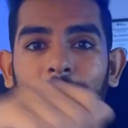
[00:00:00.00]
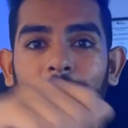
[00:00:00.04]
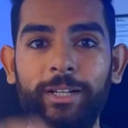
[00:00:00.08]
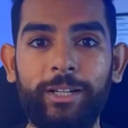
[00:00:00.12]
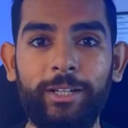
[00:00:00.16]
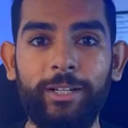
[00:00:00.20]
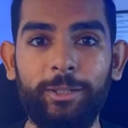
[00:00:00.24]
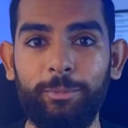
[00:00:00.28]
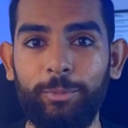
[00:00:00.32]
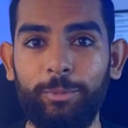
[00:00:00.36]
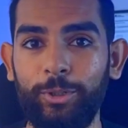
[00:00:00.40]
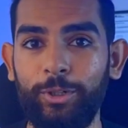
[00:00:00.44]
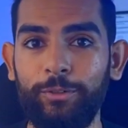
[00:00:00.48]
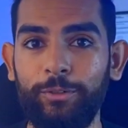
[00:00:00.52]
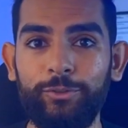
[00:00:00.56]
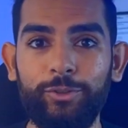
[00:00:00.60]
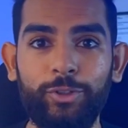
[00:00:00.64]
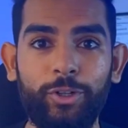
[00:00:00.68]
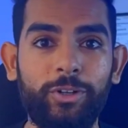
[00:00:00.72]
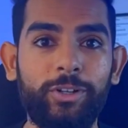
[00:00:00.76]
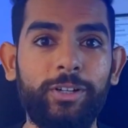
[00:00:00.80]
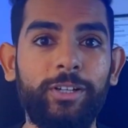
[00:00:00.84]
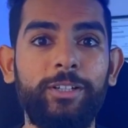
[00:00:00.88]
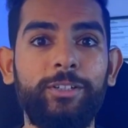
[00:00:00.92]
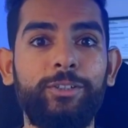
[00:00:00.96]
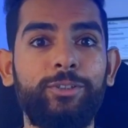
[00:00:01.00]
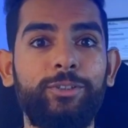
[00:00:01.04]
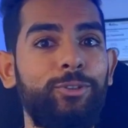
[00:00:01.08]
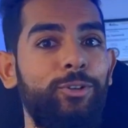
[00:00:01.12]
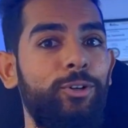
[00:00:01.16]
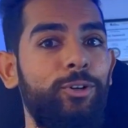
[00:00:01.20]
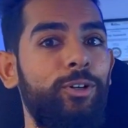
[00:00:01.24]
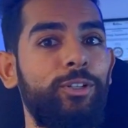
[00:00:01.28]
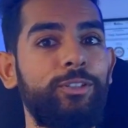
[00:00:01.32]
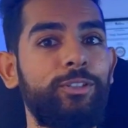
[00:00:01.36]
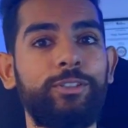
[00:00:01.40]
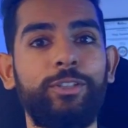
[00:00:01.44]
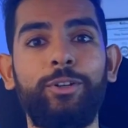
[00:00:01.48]
a little bit of chocolate
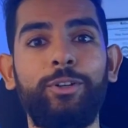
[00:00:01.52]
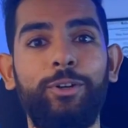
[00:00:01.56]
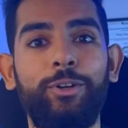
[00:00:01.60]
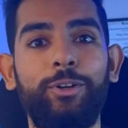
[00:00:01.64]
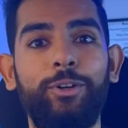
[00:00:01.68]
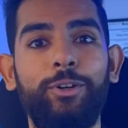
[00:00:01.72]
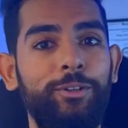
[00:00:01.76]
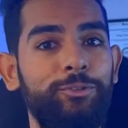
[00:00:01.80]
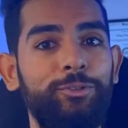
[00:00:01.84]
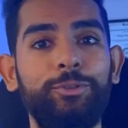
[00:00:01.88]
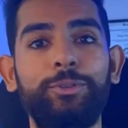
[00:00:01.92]
sauce, a lot of